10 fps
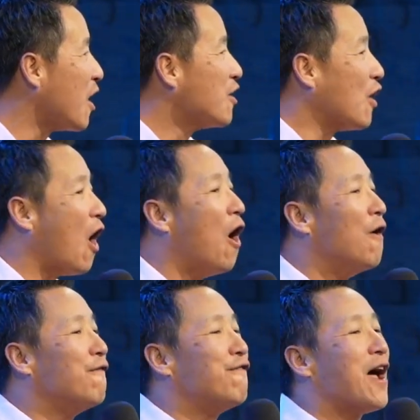The
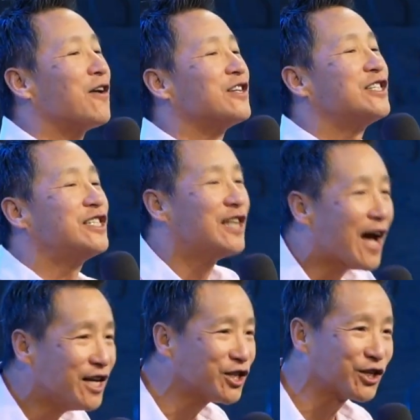whole
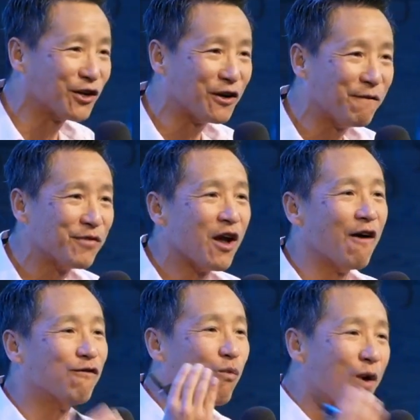foundation
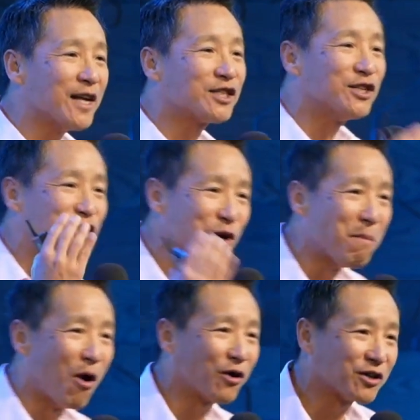of Western
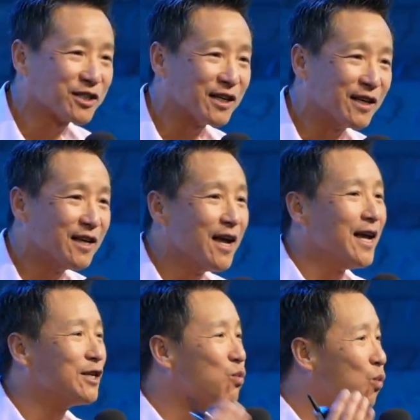democracy
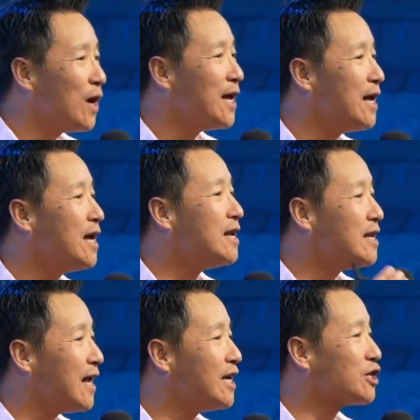is we
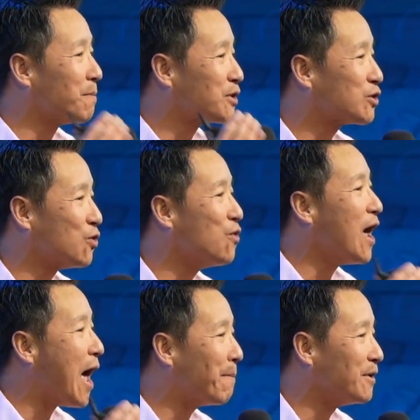need to pursue
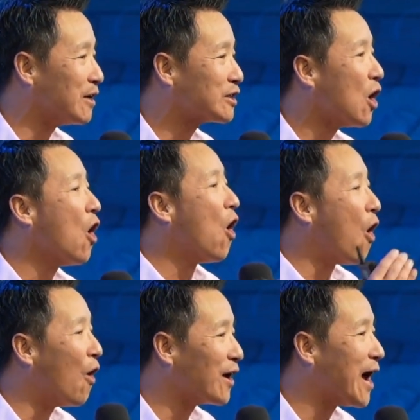happiness
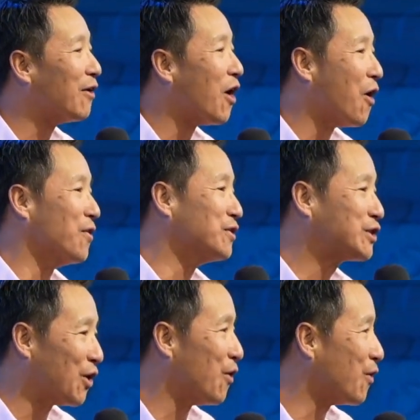on our own
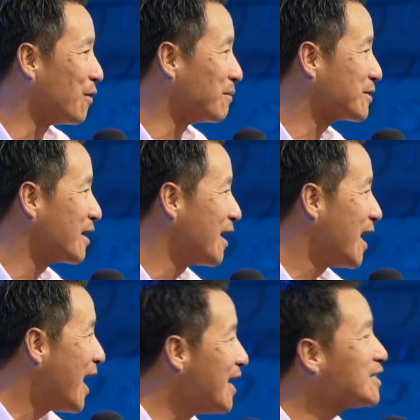terms.
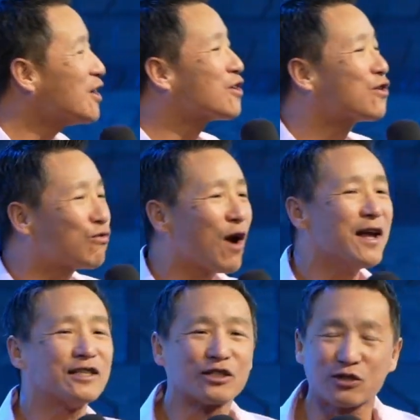And it's a
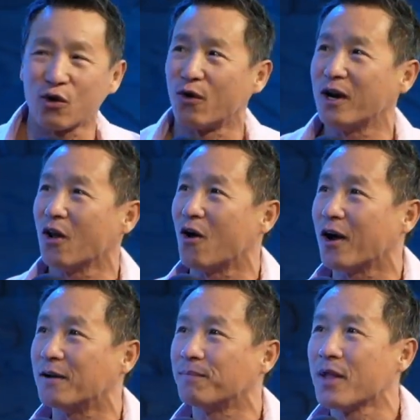great
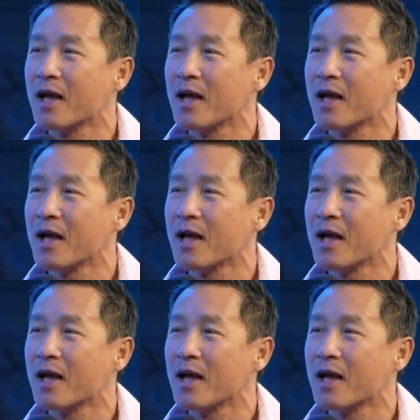storyline.